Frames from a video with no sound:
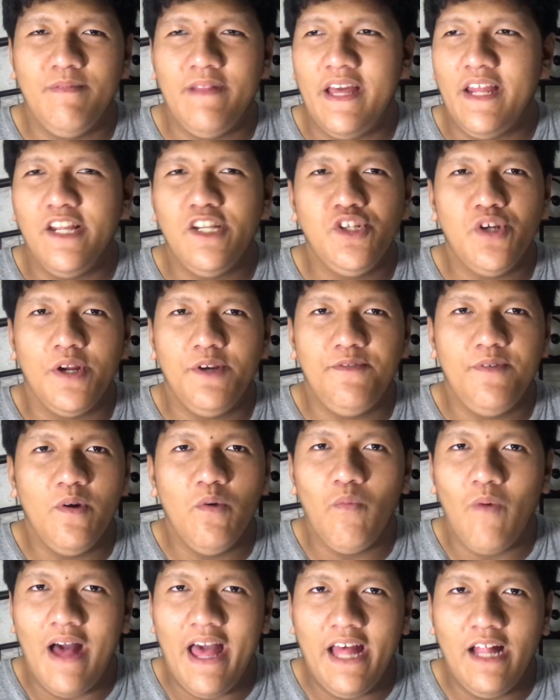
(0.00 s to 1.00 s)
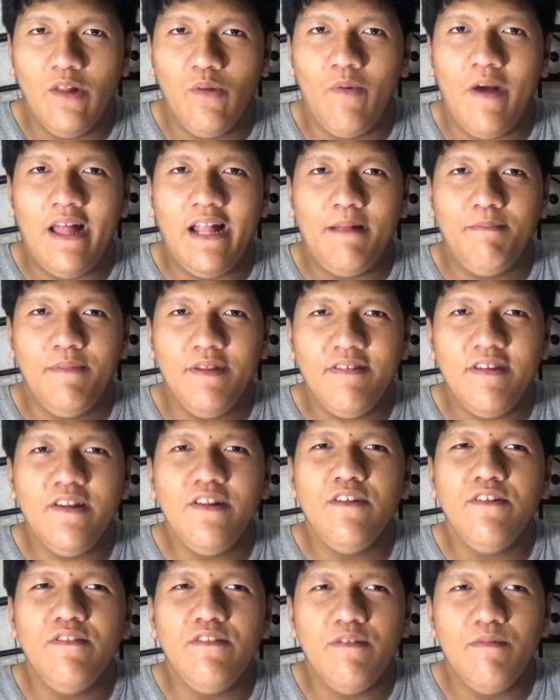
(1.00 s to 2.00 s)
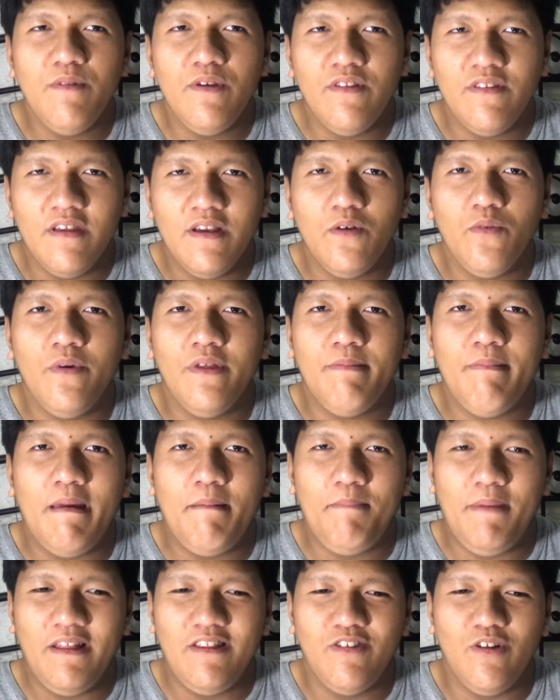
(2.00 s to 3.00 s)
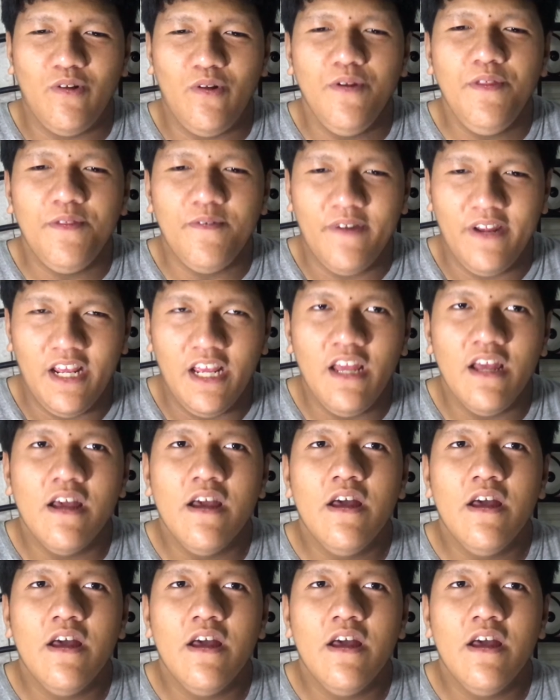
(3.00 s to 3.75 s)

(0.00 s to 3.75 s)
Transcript: let it charge for a while I'm listening to music with my Beats Solo 3.